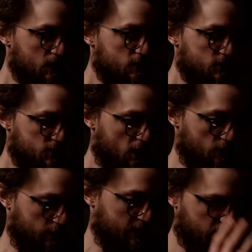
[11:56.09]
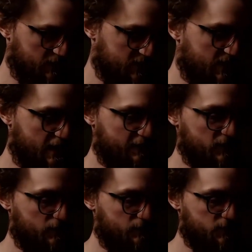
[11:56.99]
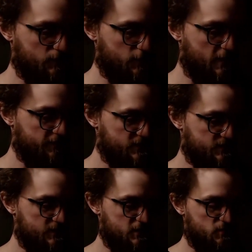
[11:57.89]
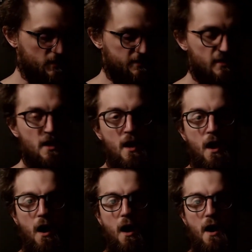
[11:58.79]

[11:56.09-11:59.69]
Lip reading: So I have to preface this with, I